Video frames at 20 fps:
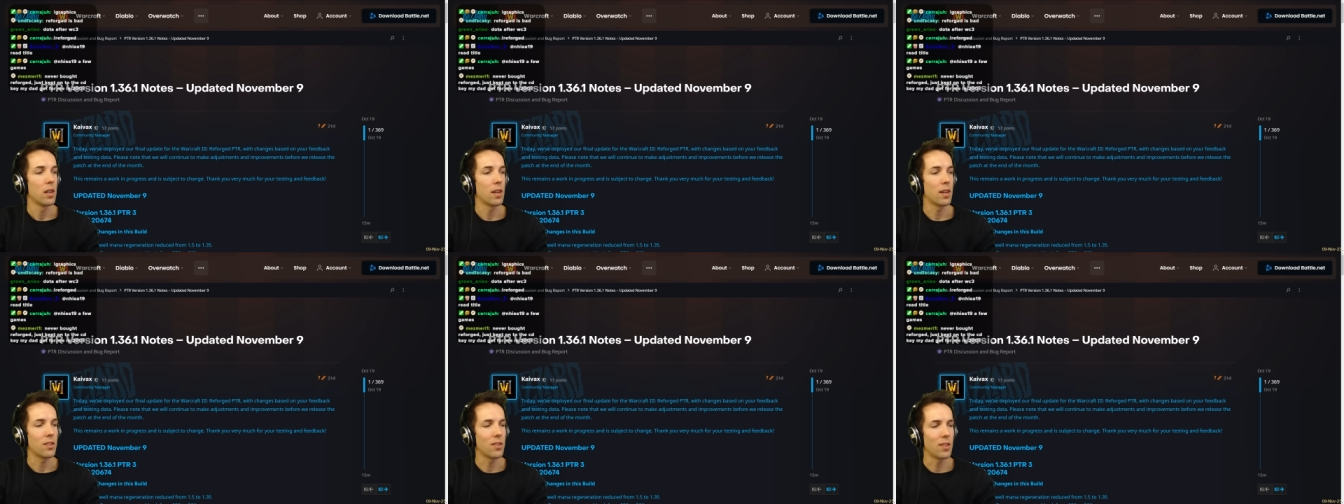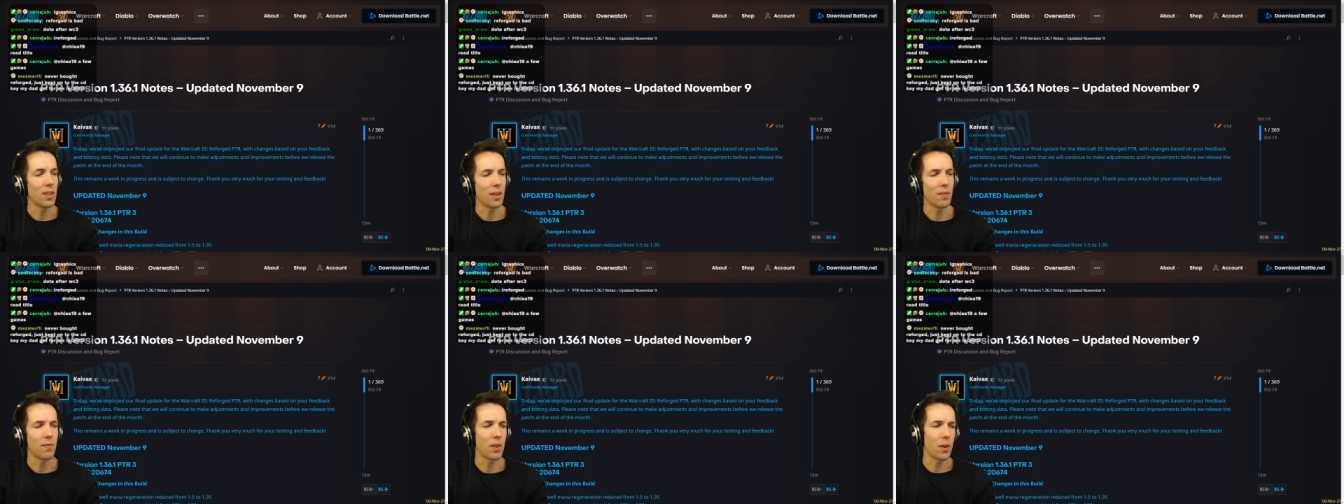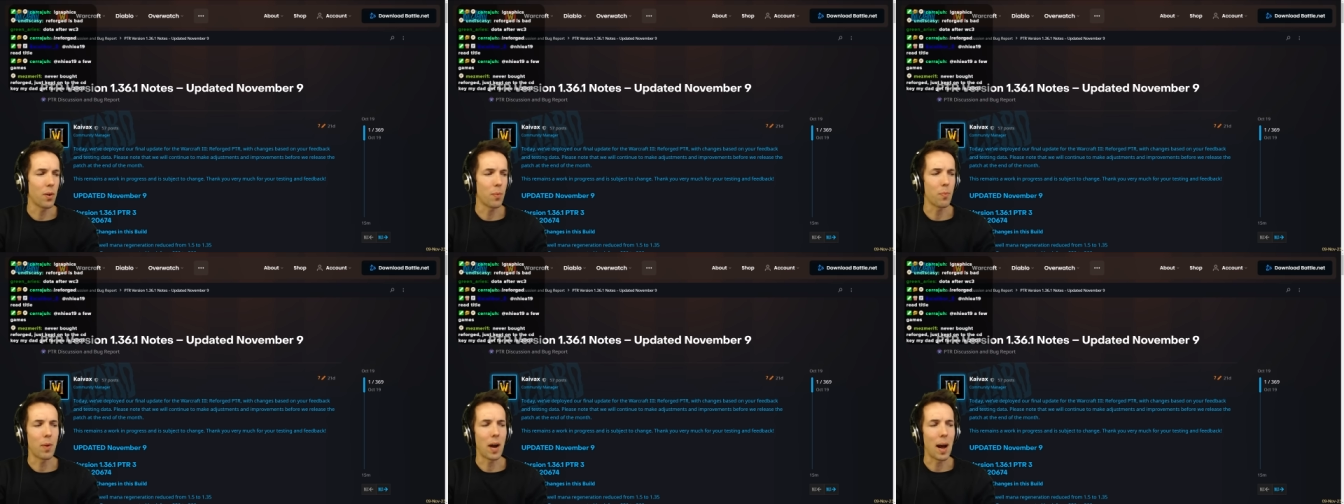It's not
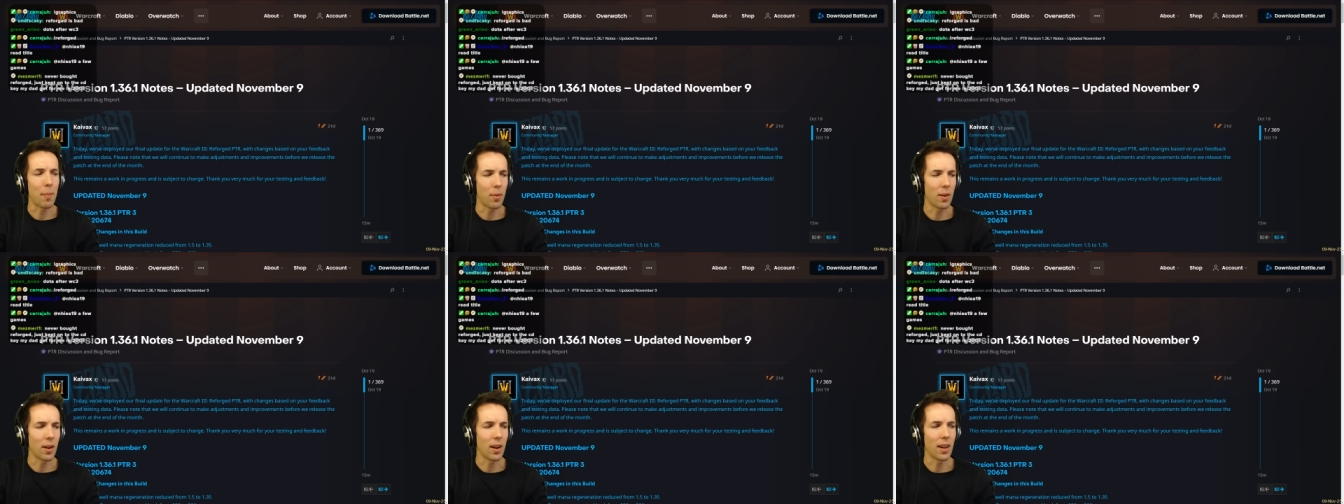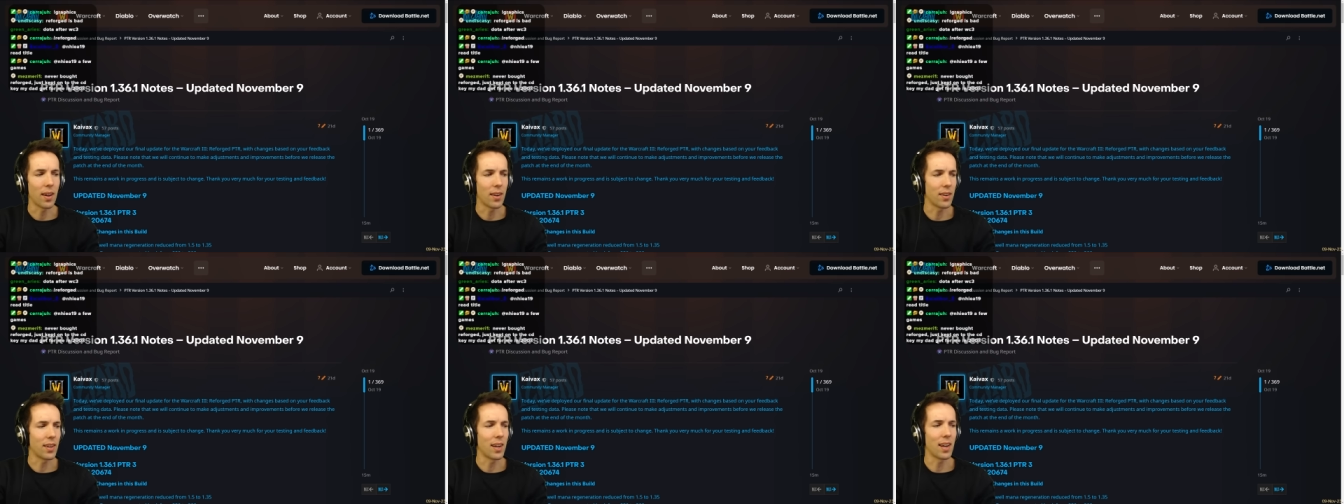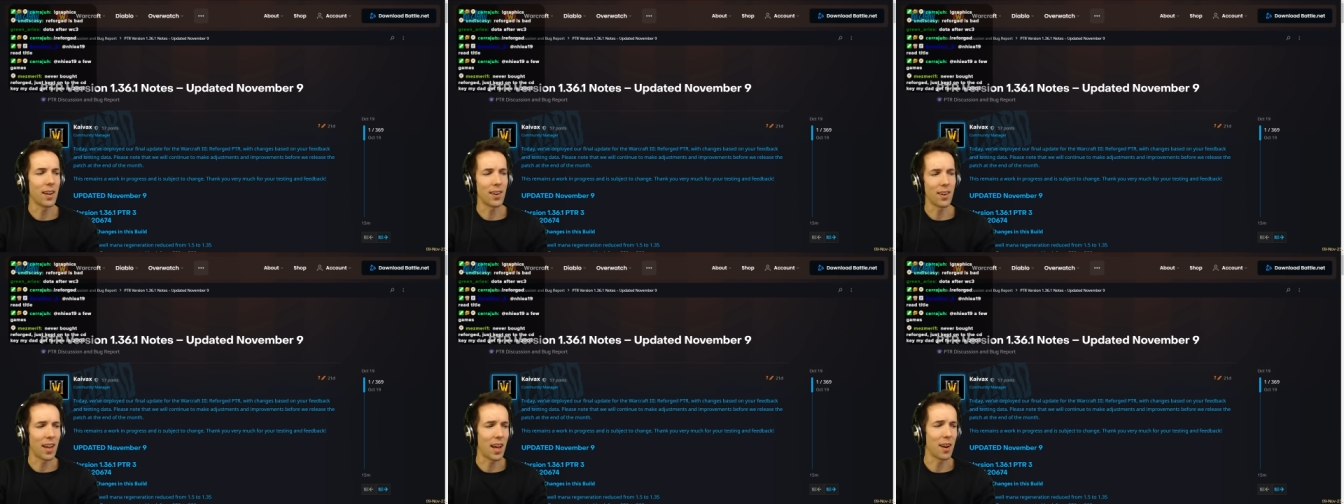very populated,
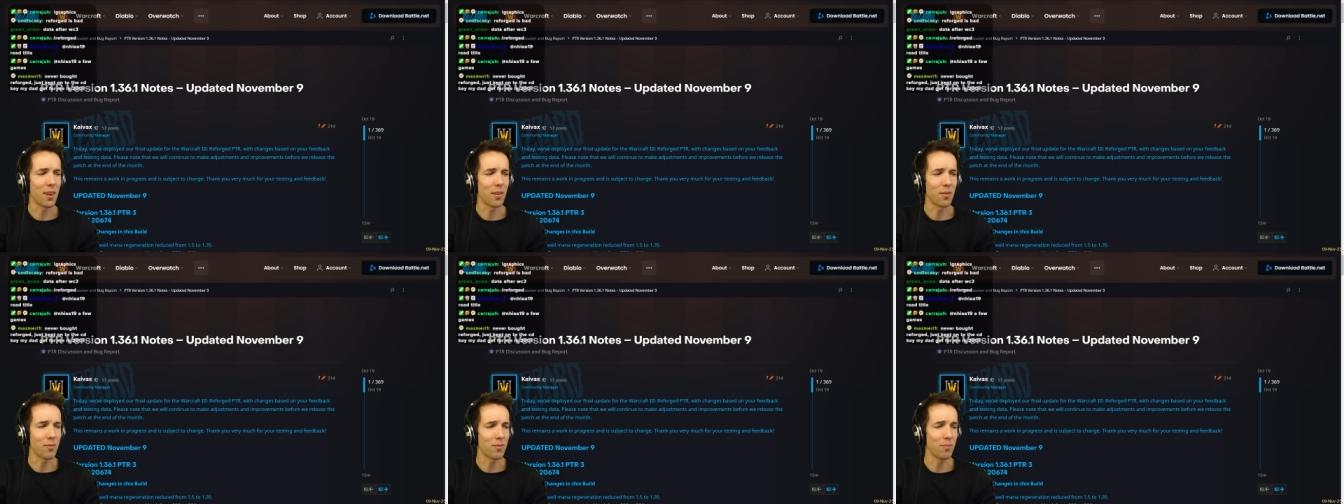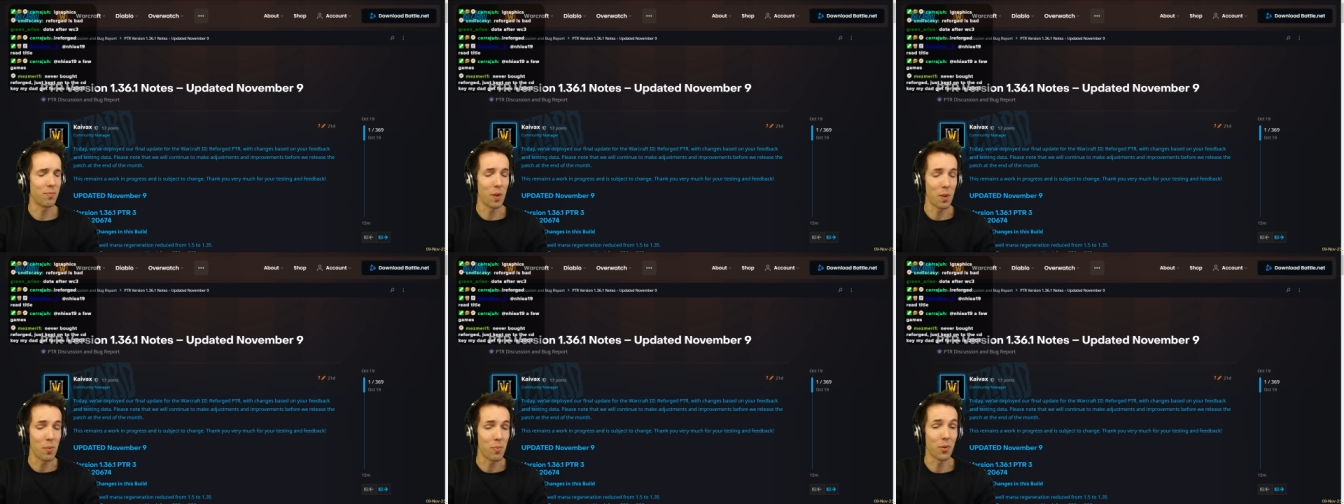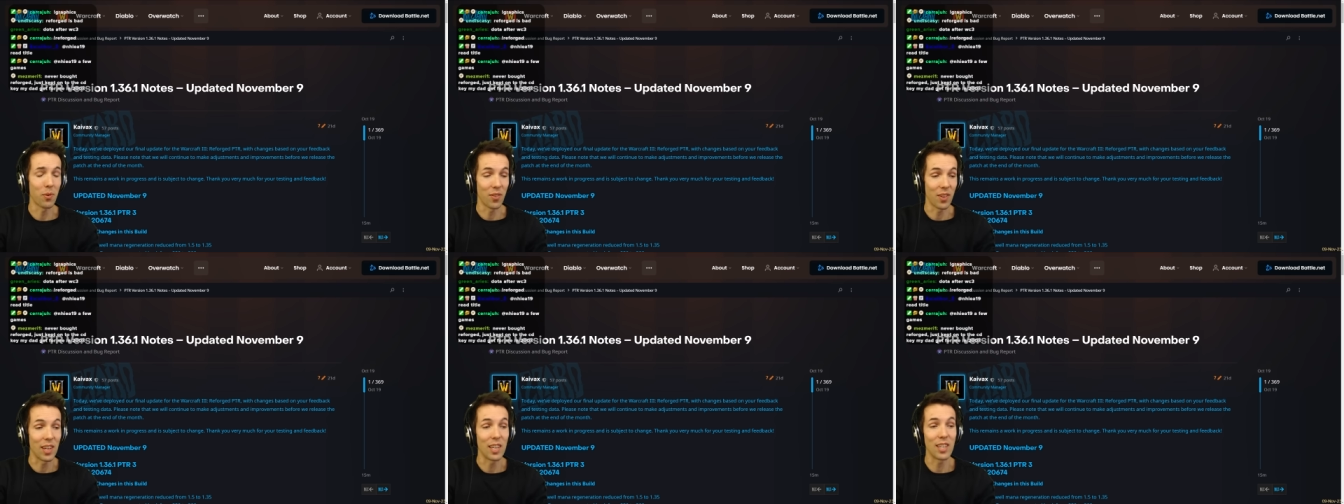not a lot of
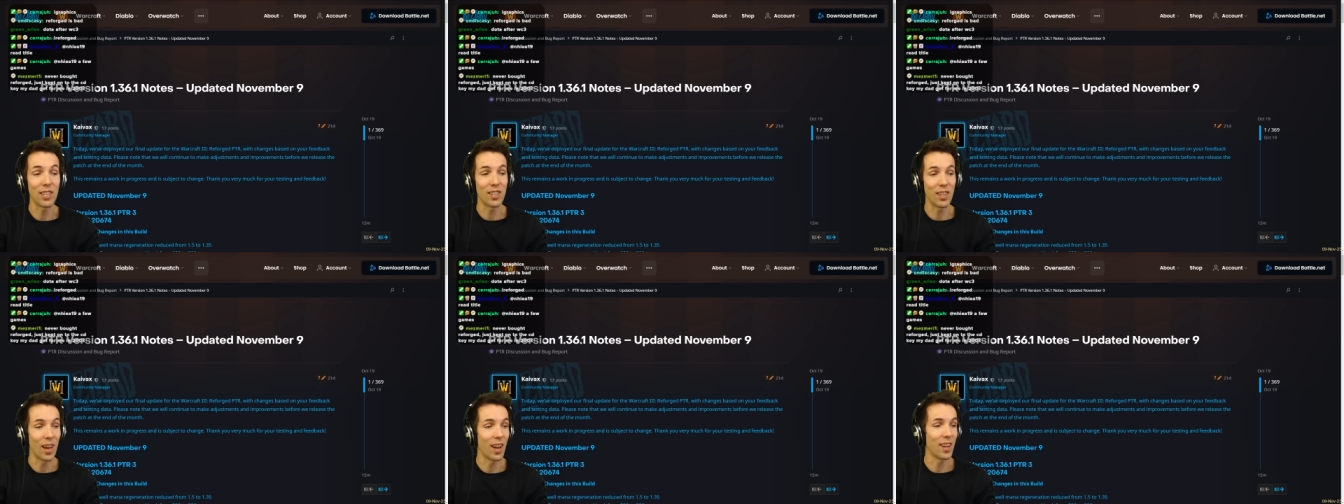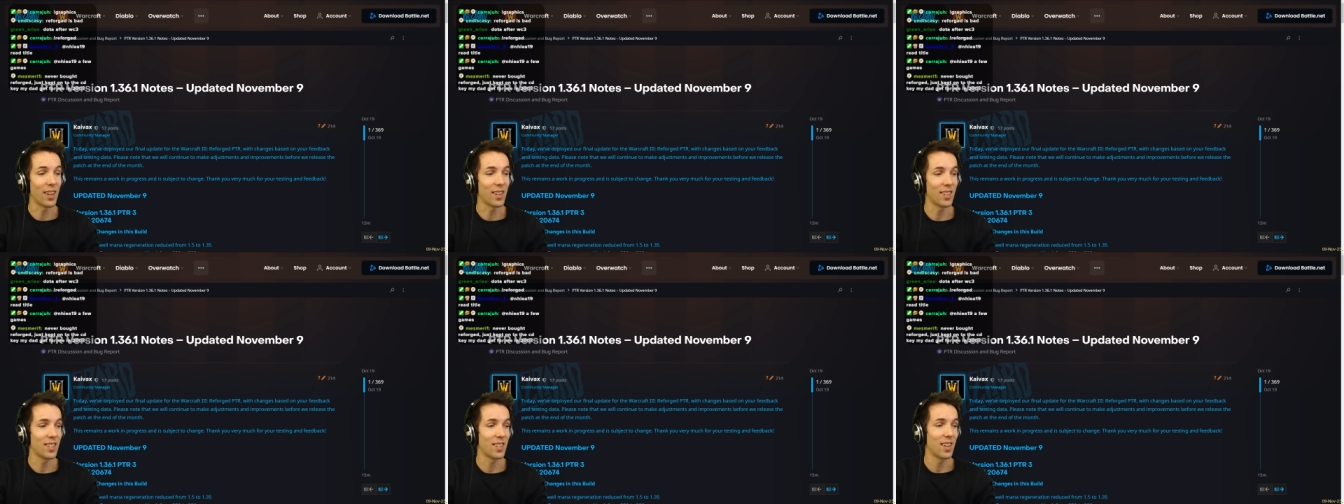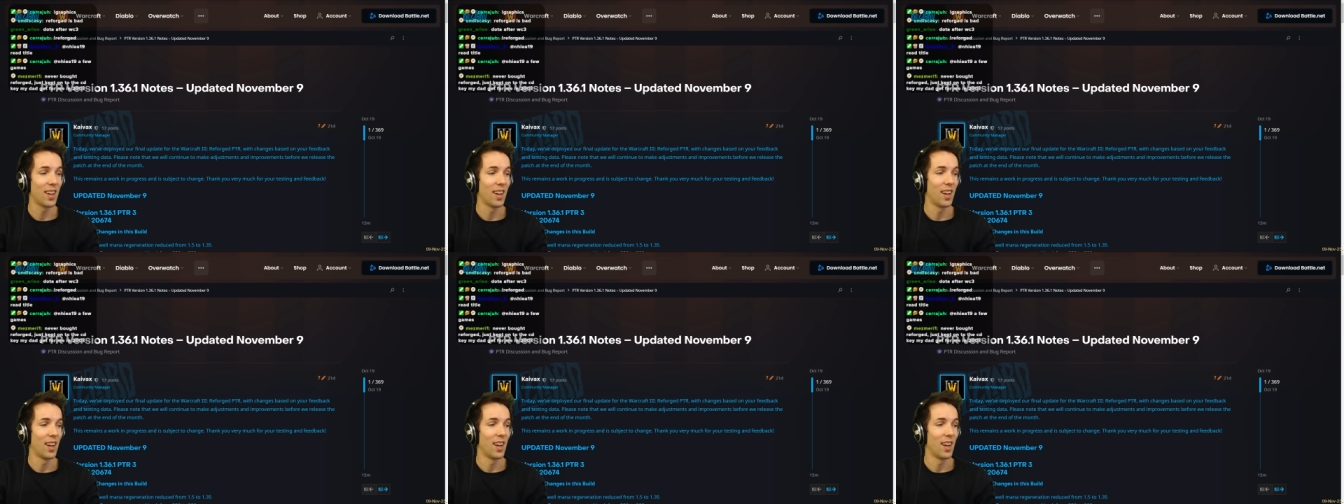people these days